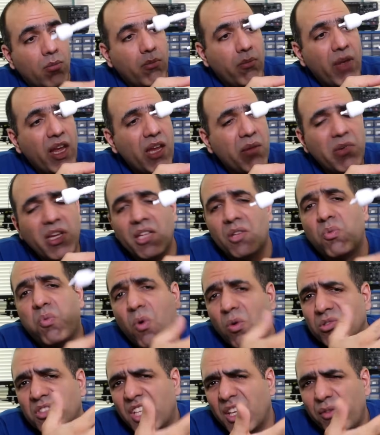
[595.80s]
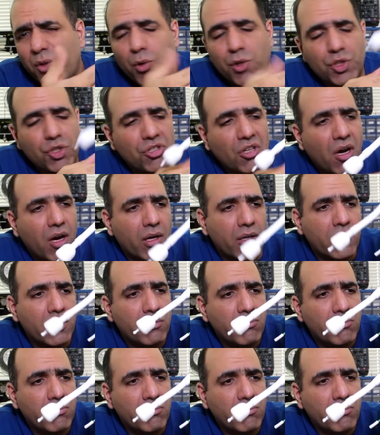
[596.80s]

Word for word: Maybe it won't give you a shock,